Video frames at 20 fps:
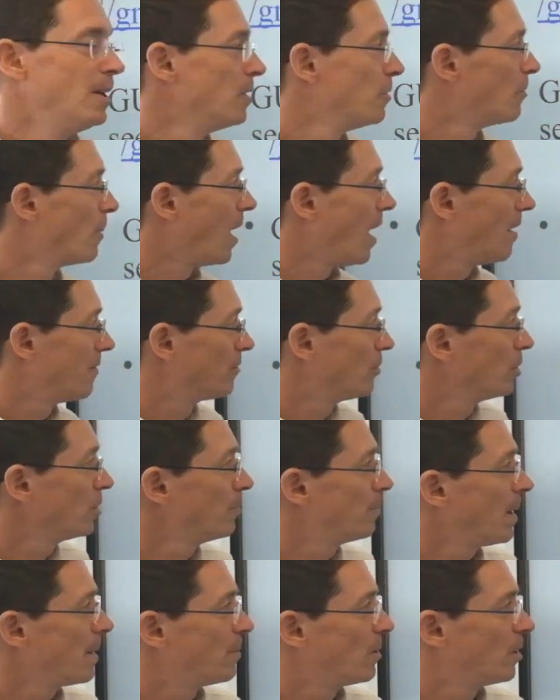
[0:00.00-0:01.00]
We have one
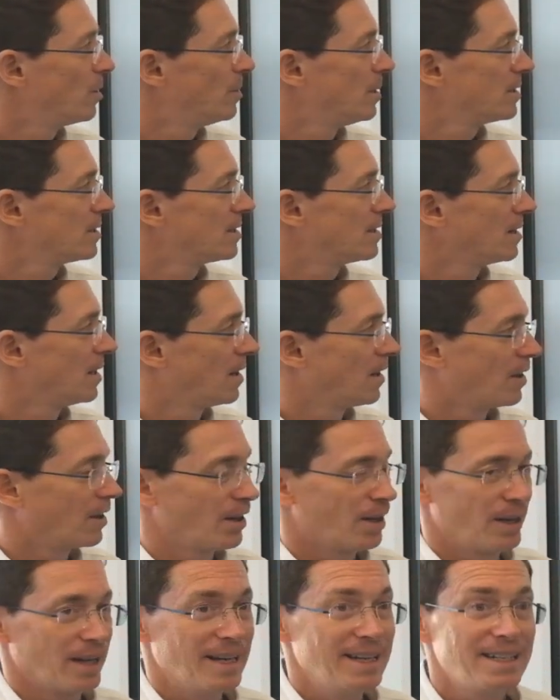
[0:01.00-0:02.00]
paper
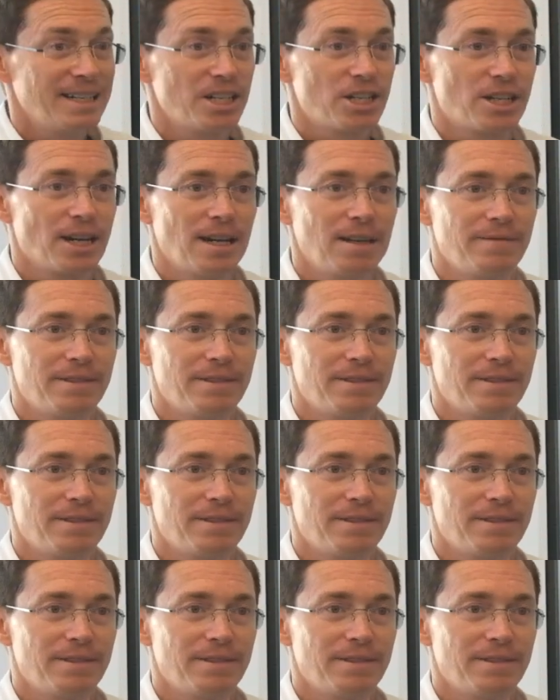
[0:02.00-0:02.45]
about Initial,